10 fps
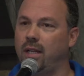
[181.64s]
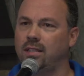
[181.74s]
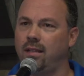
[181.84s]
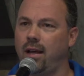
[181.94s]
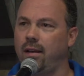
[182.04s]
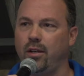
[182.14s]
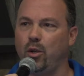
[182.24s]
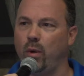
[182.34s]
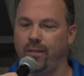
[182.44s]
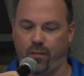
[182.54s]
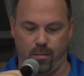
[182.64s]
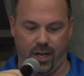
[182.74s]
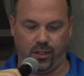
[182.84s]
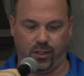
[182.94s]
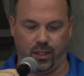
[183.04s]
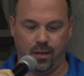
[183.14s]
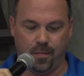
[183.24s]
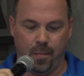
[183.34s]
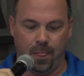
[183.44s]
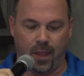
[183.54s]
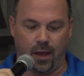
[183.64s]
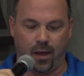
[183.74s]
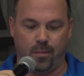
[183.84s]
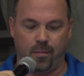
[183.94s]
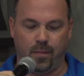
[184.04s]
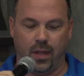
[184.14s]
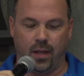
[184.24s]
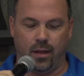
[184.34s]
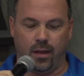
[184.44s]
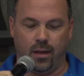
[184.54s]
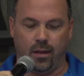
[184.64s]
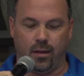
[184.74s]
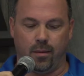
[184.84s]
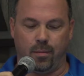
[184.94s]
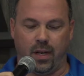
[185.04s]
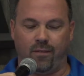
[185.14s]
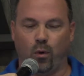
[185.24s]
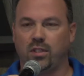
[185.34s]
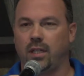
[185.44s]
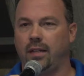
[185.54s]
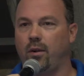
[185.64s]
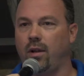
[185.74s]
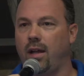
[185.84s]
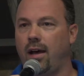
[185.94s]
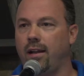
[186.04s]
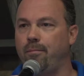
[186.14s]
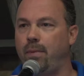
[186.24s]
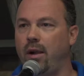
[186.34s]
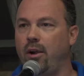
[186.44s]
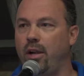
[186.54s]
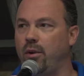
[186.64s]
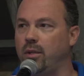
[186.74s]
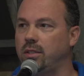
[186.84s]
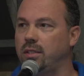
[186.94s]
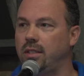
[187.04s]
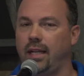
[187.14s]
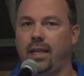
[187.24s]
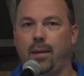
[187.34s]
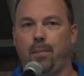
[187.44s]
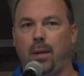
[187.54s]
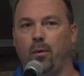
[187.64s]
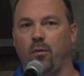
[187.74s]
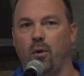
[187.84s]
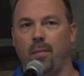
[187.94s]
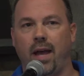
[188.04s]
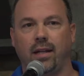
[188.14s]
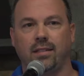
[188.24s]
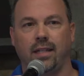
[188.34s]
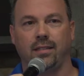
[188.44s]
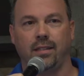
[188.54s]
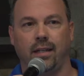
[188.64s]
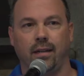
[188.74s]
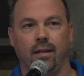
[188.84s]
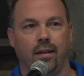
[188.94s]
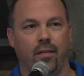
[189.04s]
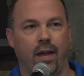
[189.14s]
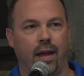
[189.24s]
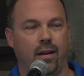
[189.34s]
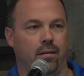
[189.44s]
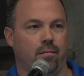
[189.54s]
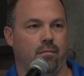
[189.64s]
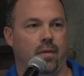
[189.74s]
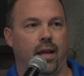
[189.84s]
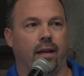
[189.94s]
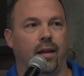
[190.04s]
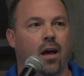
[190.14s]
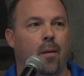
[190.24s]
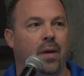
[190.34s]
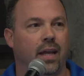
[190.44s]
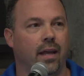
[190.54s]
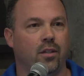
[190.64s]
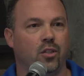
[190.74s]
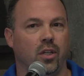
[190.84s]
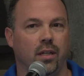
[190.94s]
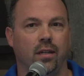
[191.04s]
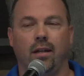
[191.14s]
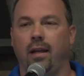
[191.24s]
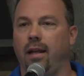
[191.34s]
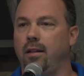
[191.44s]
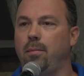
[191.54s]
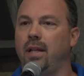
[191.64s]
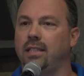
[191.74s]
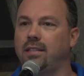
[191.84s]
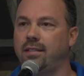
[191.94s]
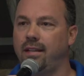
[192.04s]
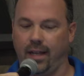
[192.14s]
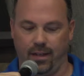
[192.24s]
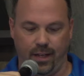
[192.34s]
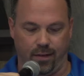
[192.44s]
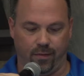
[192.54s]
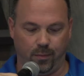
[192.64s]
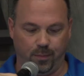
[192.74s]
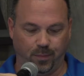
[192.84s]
but it's not new information. But unfortunately, there are a lot of barriers that keep people from accessing that economic engine in the places that they live.